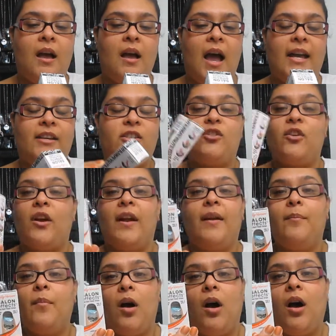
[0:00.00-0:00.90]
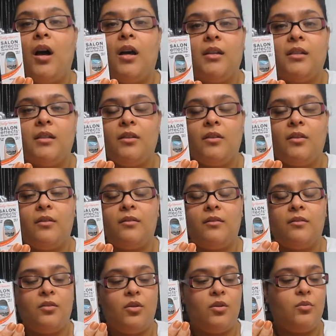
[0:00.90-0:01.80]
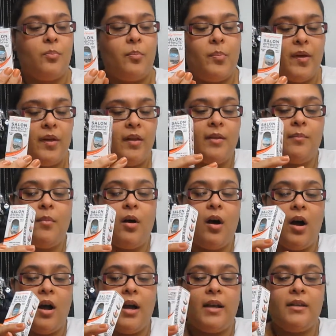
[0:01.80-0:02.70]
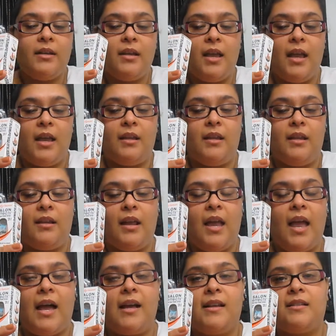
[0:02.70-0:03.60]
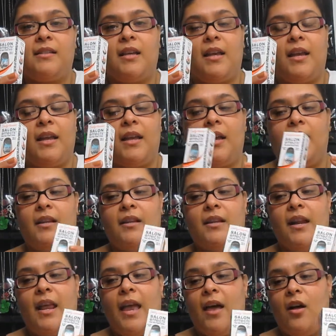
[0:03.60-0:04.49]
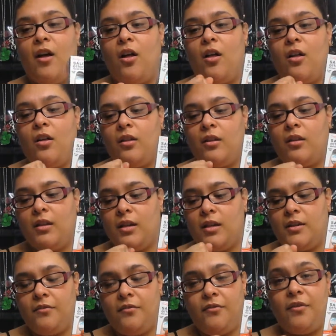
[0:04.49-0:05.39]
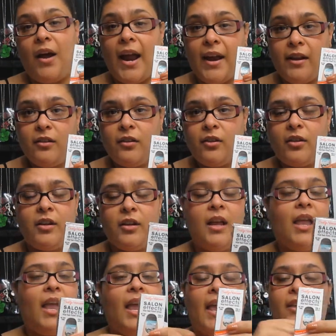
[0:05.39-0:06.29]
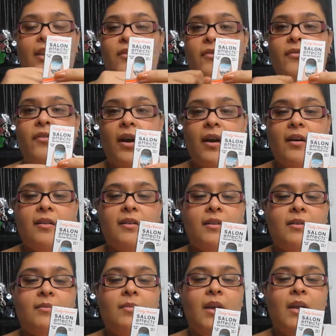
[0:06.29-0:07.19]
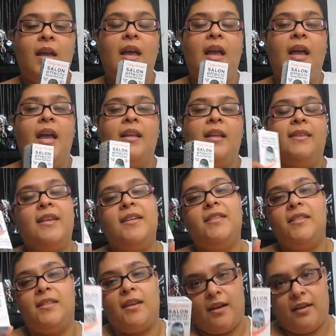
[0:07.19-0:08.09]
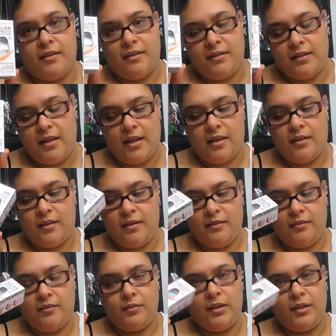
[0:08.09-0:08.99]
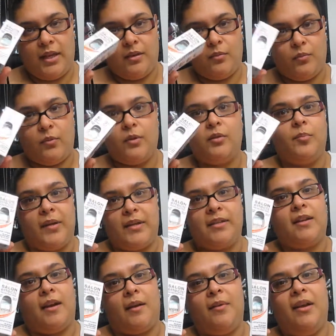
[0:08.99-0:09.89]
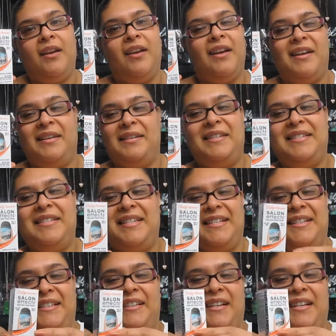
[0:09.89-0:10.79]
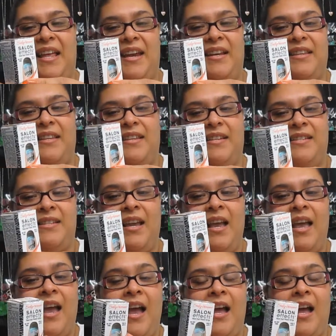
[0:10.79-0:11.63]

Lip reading: I tried them on. You peel them on, and then it has like a nail filer, and you file them. they suck, like real big time. I did not like these.